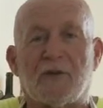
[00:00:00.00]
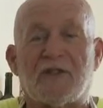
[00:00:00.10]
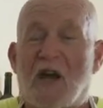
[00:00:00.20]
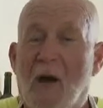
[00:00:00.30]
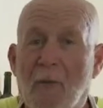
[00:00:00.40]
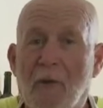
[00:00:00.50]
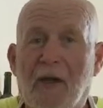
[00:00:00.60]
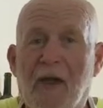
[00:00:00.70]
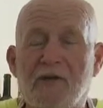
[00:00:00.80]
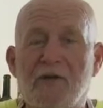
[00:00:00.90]
So it was
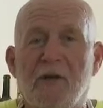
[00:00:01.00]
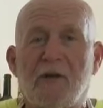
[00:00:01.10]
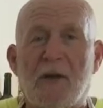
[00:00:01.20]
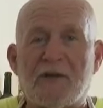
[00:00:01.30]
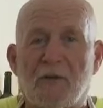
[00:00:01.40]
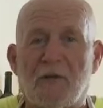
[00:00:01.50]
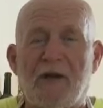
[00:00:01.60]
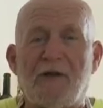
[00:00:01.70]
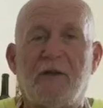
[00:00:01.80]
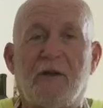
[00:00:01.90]
a somber occasion
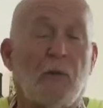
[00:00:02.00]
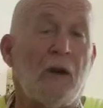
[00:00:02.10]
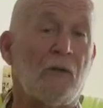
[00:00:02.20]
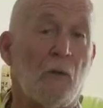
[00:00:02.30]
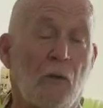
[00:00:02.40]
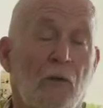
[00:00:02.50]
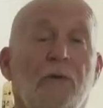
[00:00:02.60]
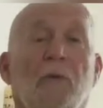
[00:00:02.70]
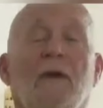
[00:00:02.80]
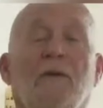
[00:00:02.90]
in Pennsylvania,
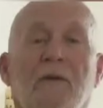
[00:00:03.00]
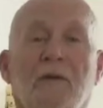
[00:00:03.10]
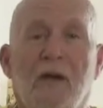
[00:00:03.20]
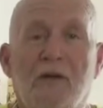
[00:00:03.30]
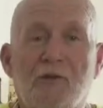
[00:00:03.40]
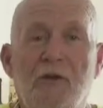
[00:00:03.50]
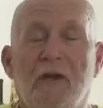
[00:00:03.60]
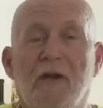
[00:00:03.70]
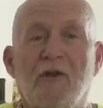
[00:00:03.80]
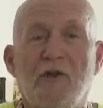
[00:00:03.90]
around the world, around
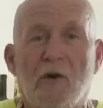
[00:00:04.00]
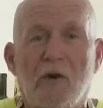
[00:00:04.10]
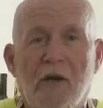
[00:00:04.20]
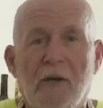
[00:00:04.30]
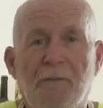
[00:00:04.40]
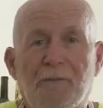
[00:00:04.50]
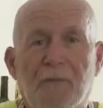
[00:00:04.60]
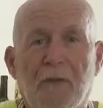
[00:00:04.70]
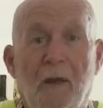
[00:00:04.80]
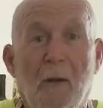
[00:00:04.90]
the country, in New
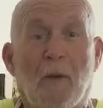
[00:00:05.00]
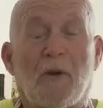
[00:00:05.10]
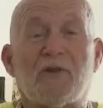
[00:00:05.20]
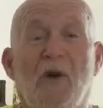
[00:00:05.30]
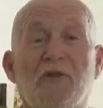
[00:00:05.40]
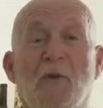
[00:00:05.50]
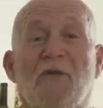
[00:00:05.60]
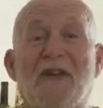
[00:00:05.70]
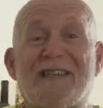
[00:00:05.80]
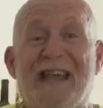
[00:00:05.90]
York. But
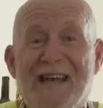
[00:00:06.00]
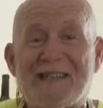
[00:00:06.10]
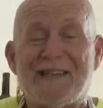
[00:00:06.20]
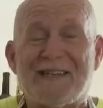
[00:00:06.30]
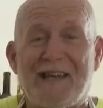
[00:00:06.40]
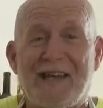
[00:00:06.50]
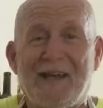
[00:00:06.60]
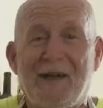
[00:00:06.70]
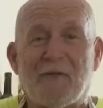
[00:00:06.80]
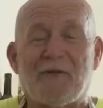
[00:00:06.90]
it was also a
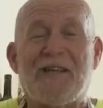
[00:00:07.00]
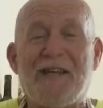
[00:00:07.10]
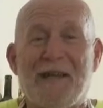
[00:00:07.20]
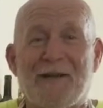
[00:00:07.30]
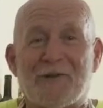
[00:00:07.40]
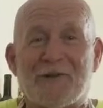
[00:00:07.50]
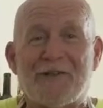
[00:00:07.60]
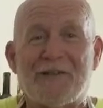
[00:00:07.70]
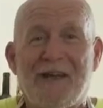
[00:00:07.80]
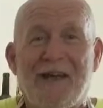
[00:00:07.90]
fantastic day for
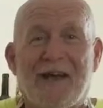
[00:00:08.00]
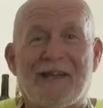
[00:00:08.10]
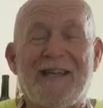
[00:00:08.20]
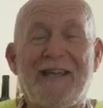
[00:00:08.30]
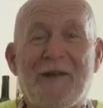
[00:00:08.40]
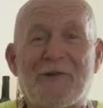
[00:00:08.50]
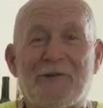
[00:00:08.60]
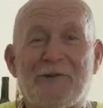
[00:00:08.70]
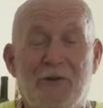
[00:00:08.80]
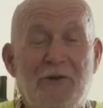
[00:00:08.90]
teenagers.
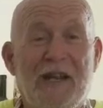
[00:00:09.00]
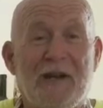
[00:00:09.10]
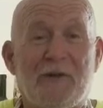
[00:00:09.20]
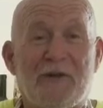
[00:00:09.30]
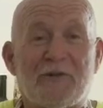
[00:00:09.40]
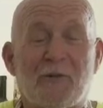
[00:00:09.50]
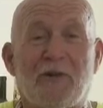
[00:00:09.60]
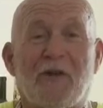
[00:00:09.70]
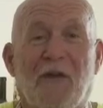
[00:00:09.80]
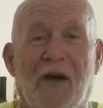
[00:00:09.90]
Two
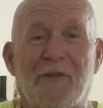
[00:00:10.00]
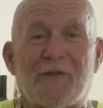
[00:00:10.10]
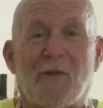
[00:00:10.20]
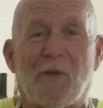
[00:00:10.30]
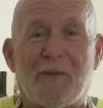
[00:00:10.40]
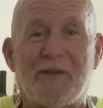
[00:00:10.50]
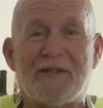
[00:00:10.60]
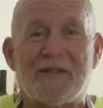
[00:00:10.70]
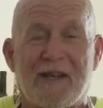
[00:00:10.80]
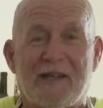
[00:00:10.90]
teenagers were in the
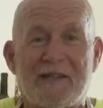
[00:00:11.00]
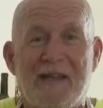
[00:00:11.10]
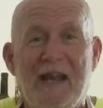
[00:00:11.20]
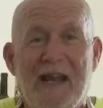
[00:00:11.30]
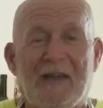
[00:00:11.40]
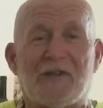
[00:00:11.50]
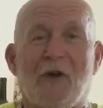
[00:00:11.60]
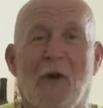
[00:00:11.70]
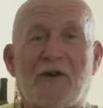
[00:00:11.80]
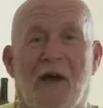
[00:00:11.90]
finals of women's tennis.
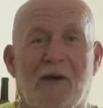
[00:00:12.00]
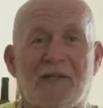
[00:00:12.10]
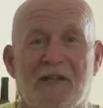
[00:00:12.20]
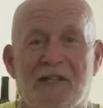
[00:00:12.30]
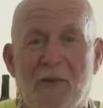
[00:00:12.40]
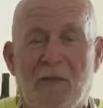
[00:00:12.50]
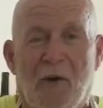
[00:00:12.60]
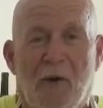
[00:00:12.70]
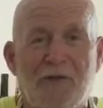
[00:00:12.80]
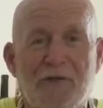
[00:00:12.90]
As you know, I taught my
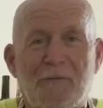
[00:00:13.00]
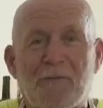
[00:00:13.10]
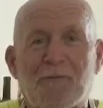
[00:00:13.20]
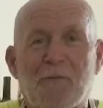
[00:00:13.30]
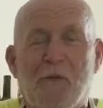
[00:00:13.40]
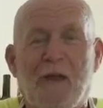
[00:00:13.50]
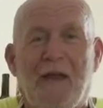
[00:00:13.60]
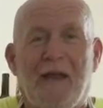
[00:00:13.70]
sons to be pros,